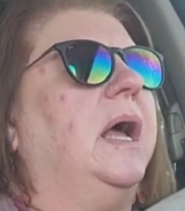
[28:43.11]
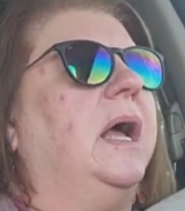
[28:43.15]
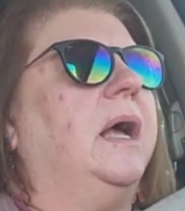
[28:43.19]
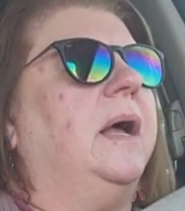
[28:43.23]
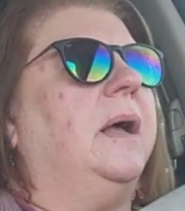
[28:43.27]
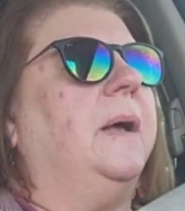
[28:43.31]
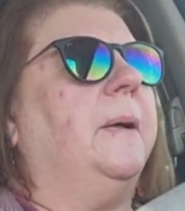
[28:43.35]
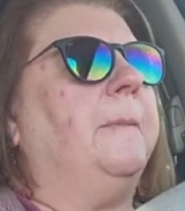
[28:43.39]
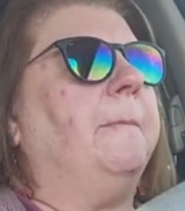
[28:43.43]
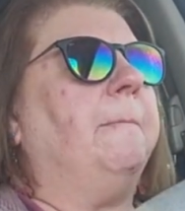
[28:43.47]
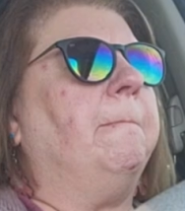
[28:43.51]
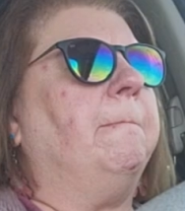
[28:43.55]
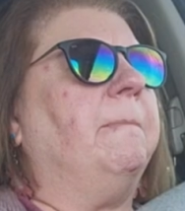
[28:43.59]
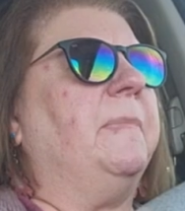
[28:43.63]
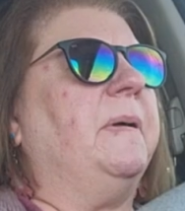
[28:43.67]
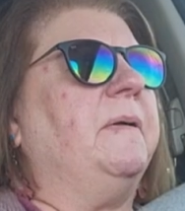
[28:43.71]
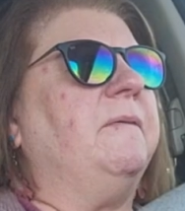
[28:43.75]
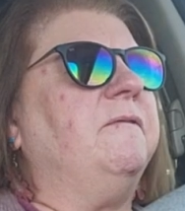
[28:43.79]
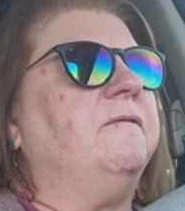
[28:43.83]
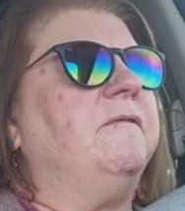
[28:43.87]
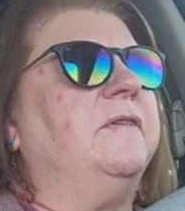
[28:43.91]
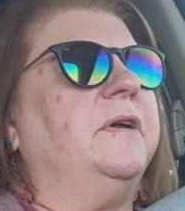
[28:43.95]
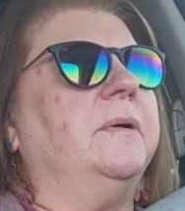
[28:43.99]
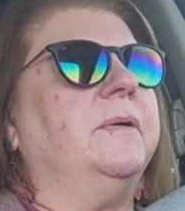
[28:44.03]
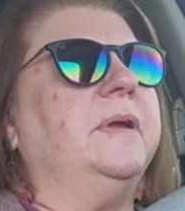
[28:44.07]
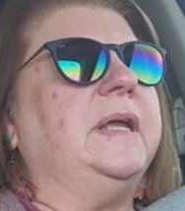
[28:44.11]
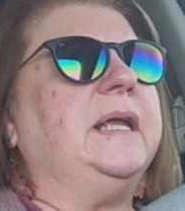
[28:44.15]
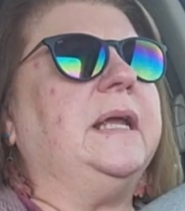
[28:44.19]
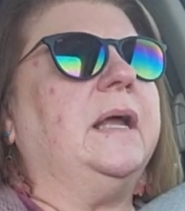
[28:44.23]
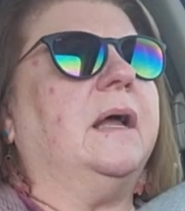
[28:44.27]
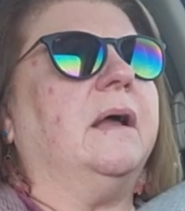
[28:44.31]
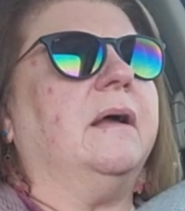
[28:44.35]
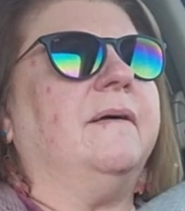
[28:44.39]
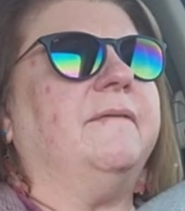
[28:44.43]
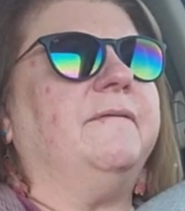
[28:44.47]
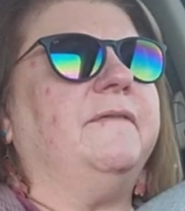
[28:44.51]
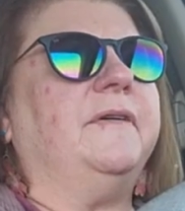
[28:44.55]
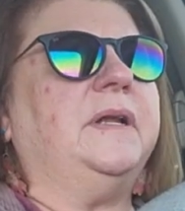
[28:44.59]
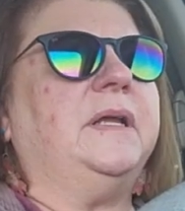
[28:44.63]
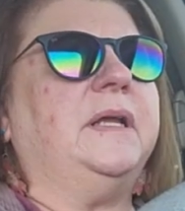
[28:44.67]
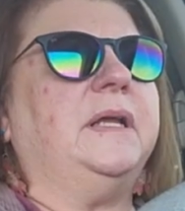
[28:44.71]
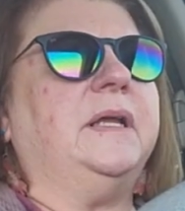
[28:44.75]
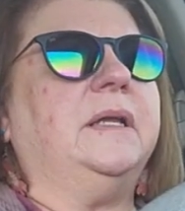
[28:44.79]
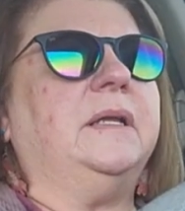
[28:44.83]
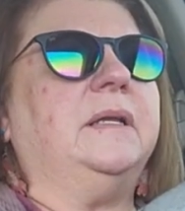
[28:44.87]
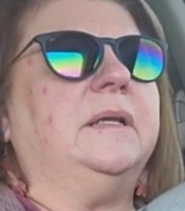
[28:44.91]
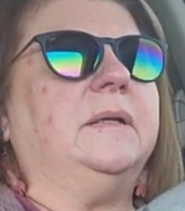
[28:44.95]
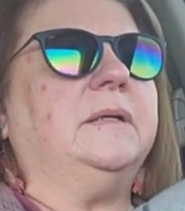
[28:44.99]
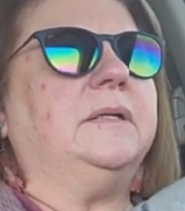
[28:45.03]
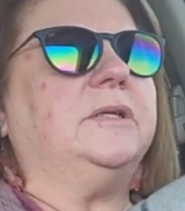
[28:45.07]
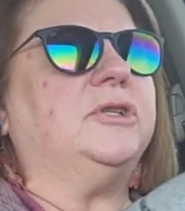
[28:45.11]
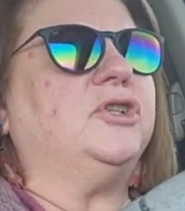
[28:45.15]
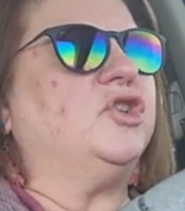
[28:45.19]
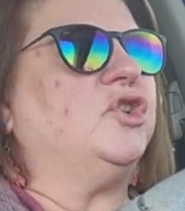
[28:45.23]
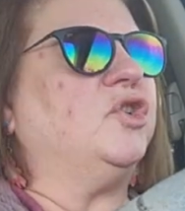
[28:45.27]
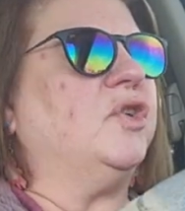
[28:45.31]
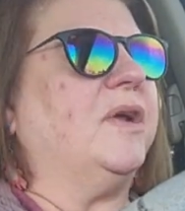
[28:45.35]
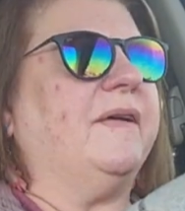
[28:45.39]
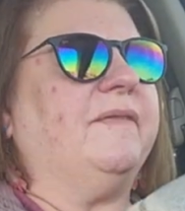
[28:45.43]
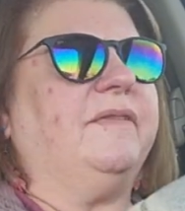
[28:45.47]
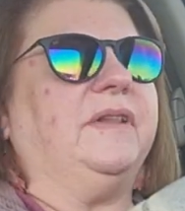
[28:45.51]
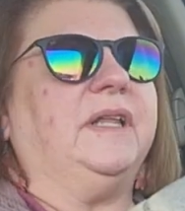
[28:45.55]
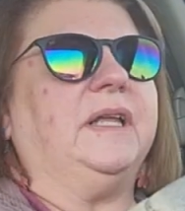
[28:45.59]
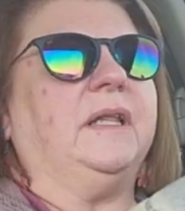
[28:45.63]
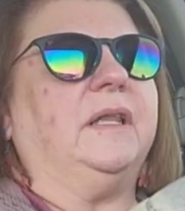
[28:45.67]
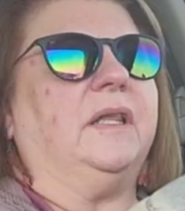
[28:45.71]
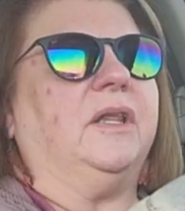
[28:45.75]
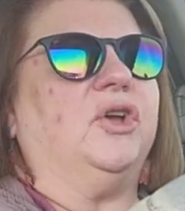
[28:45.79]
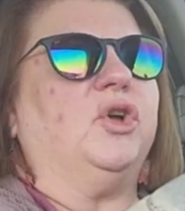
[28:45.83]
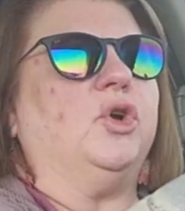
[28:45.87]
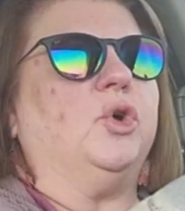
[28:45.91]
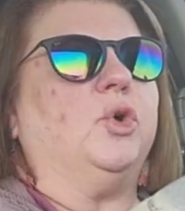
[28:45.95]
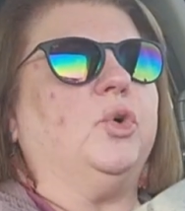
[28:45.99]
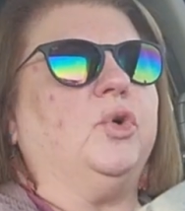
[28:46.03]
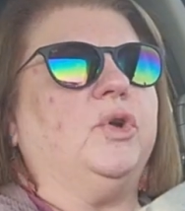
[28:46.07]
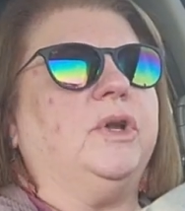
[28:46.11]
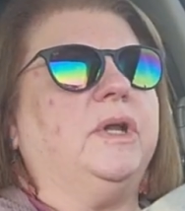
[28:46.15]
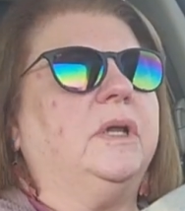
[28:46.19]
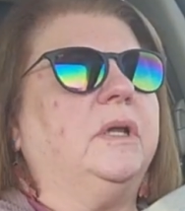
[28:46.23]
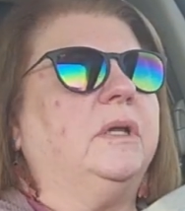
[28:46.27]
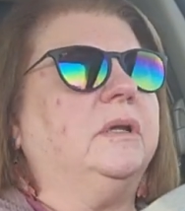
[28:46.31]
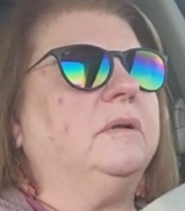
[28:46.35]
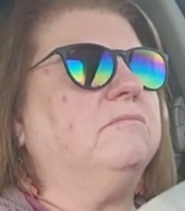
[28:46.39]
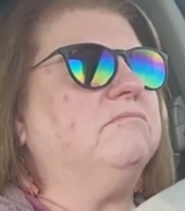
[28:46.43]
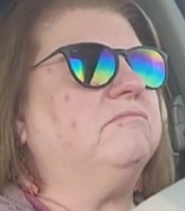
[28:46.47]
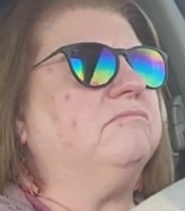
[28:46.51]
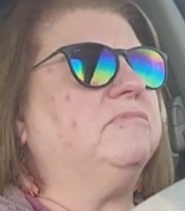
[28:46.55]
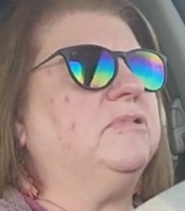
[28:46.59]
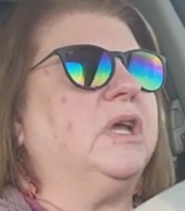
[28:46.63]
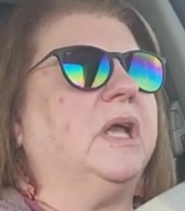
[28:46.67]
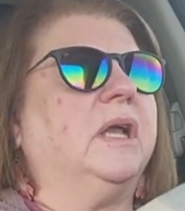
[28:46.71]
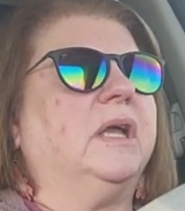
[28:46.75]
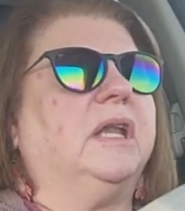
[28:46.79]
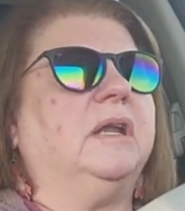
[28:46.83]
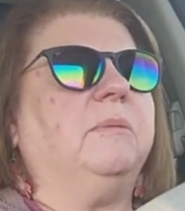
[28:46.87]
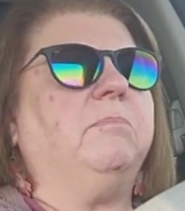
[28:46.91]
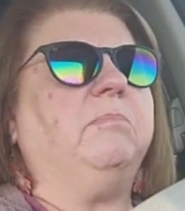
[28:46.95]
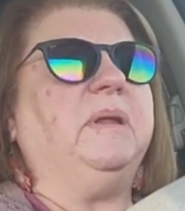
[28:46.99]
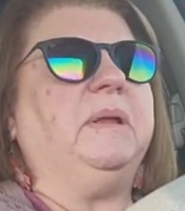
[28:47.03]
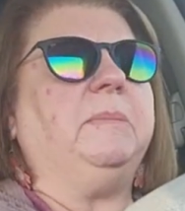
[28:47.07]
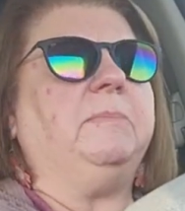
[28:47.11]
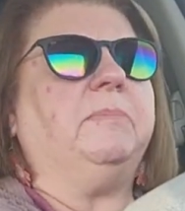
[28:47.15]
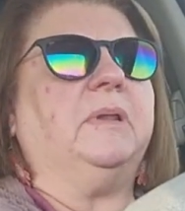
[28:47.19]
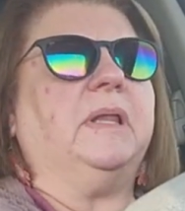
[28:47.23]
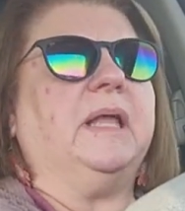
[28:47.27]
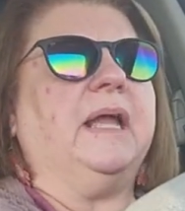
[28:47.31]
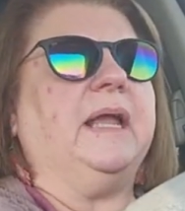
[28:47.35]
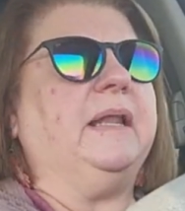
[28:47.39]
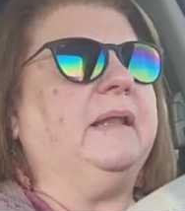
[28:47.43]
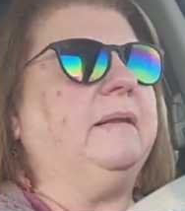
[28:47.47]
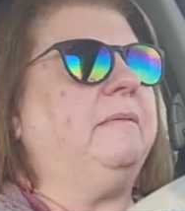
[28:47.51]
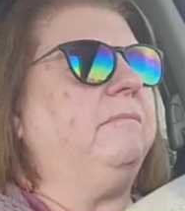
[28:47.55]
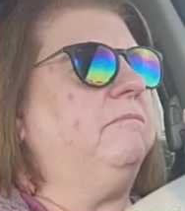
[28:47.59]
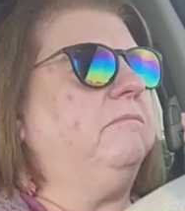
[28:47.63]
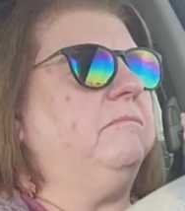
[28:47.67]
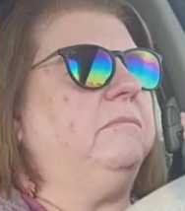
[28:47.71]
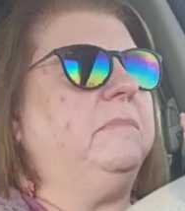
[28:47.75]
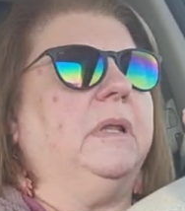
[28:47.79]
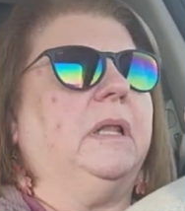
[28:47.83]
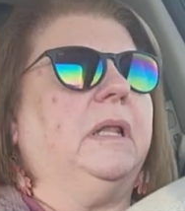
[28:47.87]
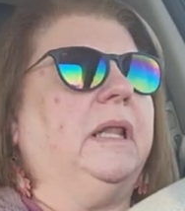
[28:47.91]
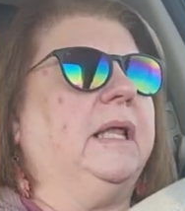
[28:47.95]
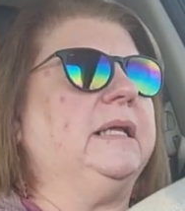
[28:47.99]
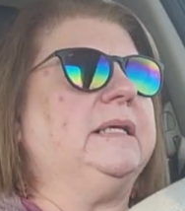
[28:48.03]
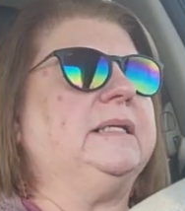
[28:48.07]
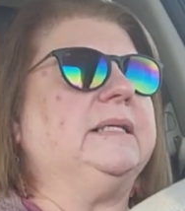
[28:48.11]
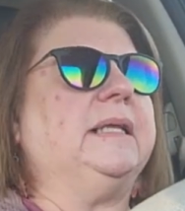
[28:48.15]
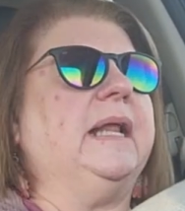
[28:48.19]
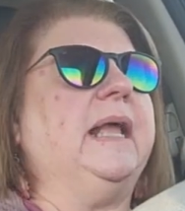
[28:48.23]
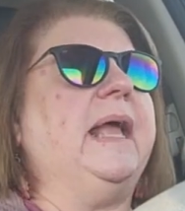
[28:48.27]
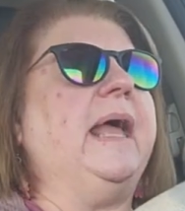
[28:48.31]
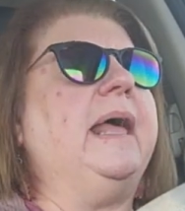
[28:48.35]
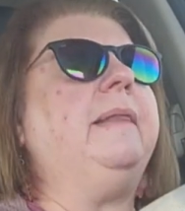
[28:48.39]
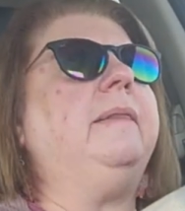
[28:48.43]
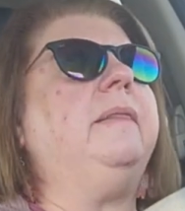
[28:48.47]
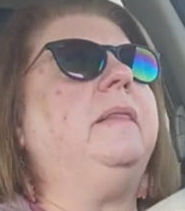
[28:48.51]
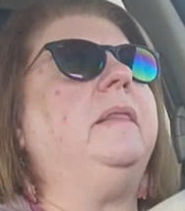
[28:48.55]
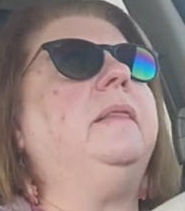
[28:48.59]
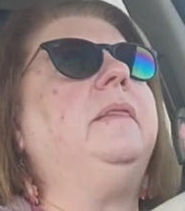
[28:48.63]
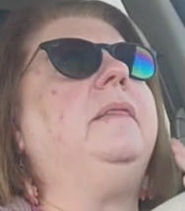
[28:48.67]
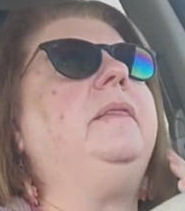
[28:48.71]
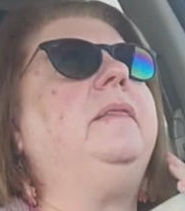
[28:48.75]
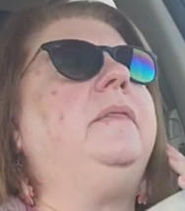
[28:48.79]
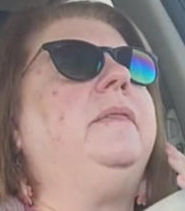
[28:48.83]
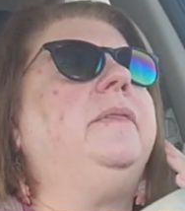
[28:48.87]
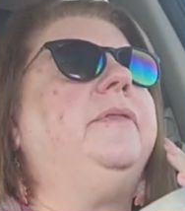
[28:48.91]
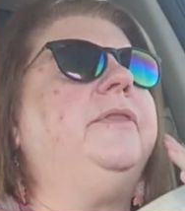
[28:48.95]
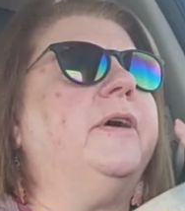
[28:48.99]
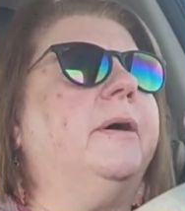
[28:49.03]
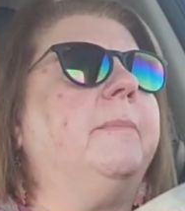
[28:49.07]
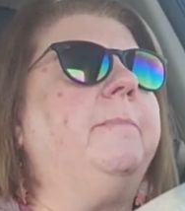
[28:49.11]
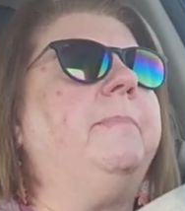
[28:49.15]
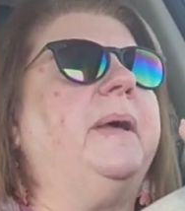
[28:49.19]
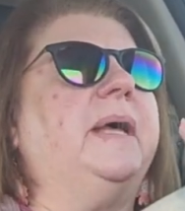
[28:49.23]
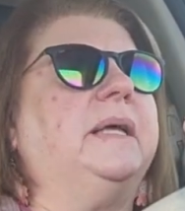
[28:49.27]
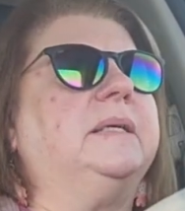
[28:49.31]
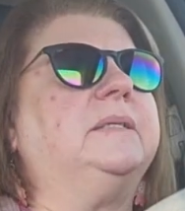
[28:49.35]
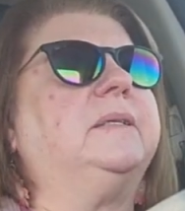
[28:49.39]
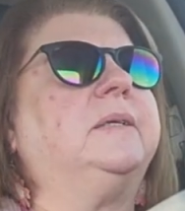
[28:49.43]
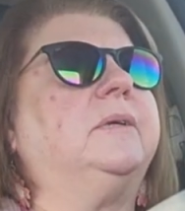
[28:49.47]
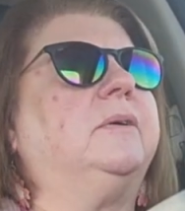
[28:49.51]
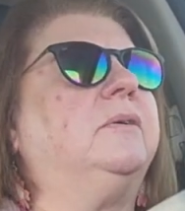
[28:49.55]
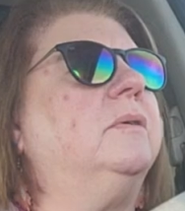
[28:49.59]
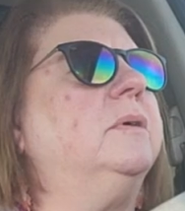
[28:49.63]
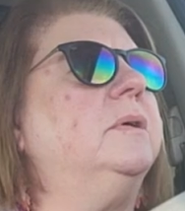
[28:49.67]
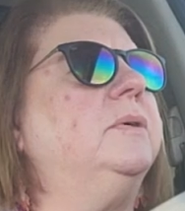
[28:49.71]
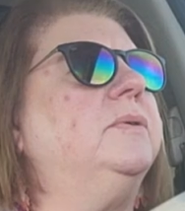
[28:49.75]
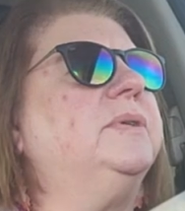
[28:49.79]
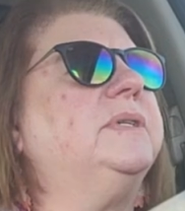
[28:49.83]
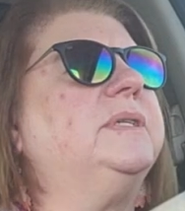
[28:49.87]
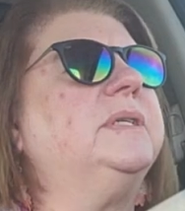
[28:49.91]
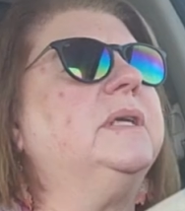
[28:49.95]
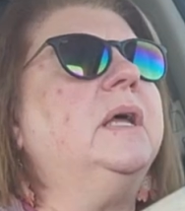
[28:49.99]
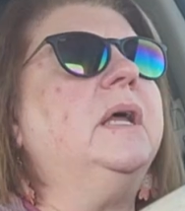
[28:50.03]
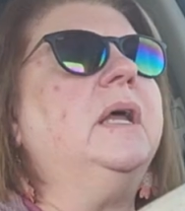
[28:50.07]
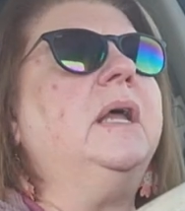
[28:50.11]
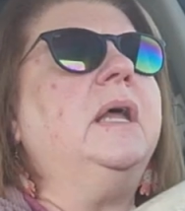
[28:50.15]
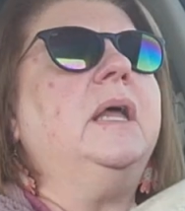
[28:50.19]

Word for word: Um, I'm very confident traveling alone, talking to people. I, like I said, I had the best cruise.